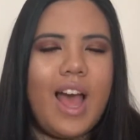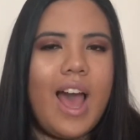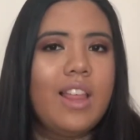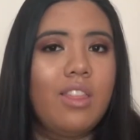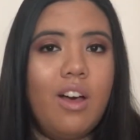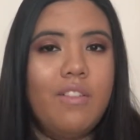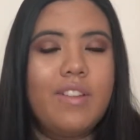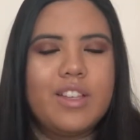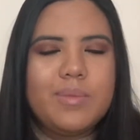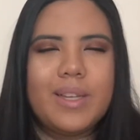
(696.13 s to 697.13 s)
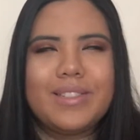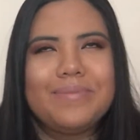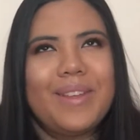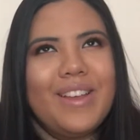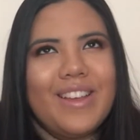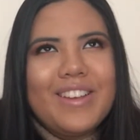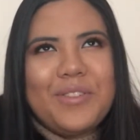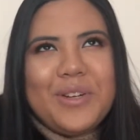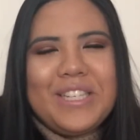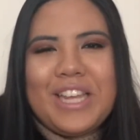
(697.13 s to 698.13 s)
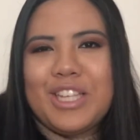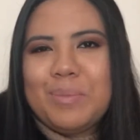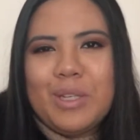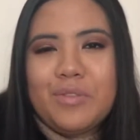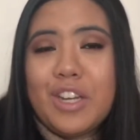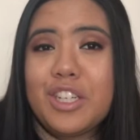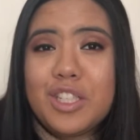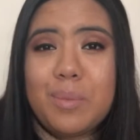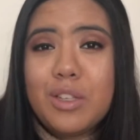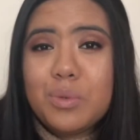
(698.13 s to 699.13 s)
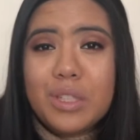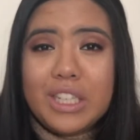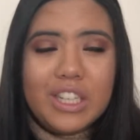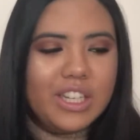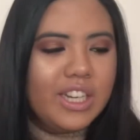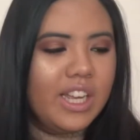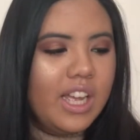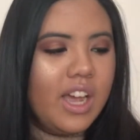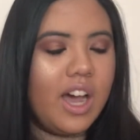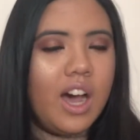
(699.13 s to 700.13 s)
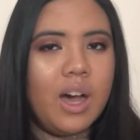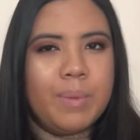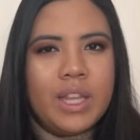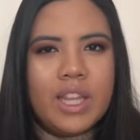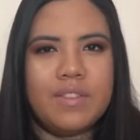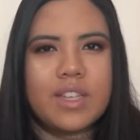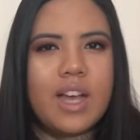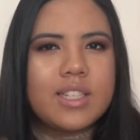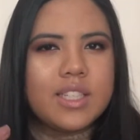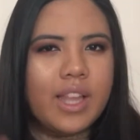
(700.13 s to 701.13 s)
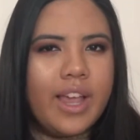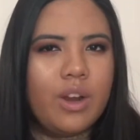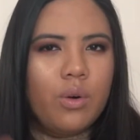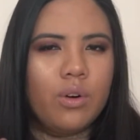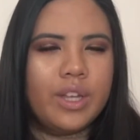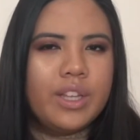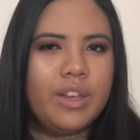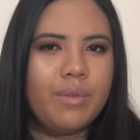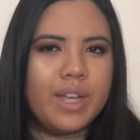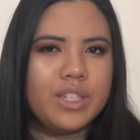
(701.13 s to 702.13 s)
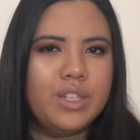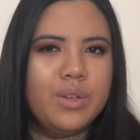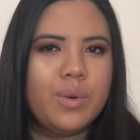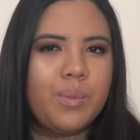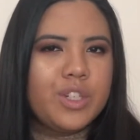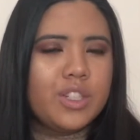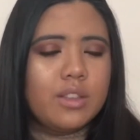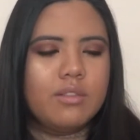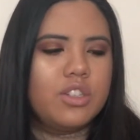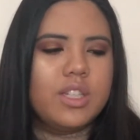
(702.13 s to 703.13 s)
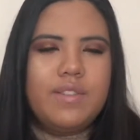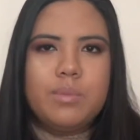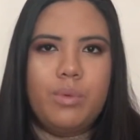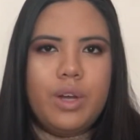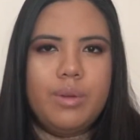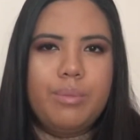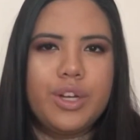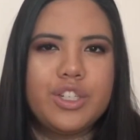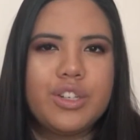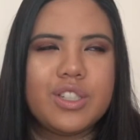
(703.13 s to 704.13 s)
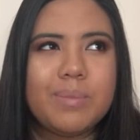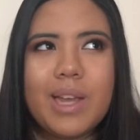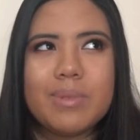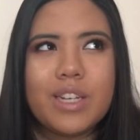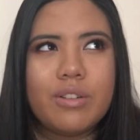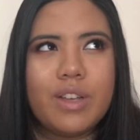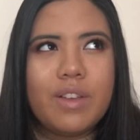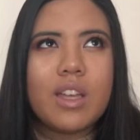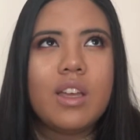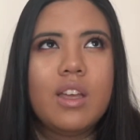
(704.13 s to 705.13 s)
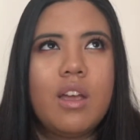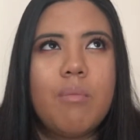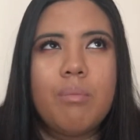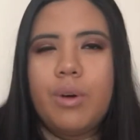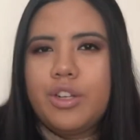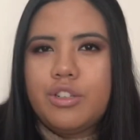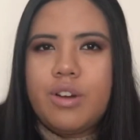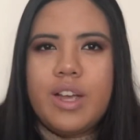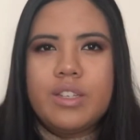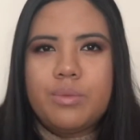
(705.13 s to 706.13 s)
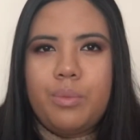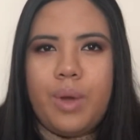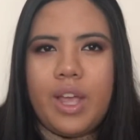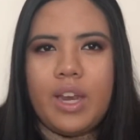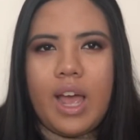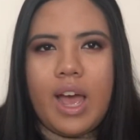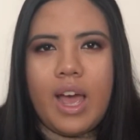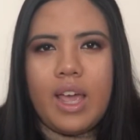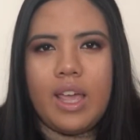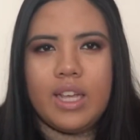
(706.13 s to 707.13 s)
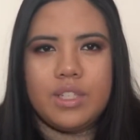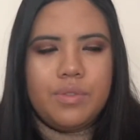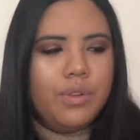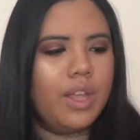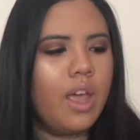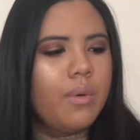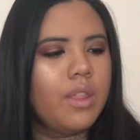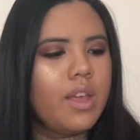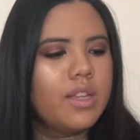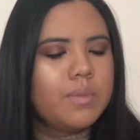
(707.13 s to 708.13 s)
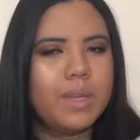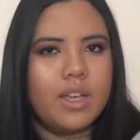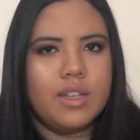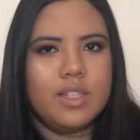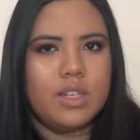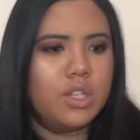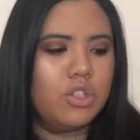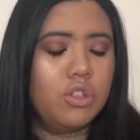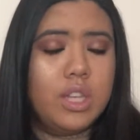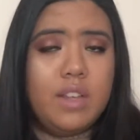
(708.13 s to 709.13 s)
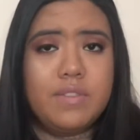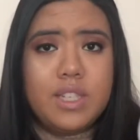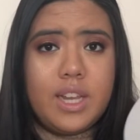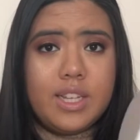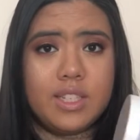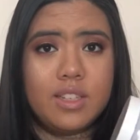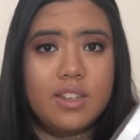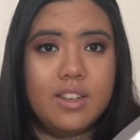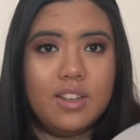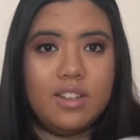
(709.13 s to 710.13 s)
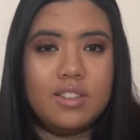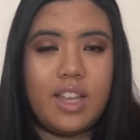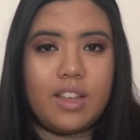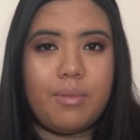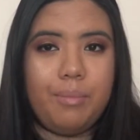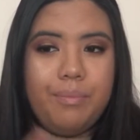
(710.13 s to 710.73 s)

it smells, I wouldn't say it smells fresh. It smells really good. It leaves a slight oily residue, which just leaves moisture. Sometimes I don't even moisturize when I exfoliate with this because it just leaves a nice, like,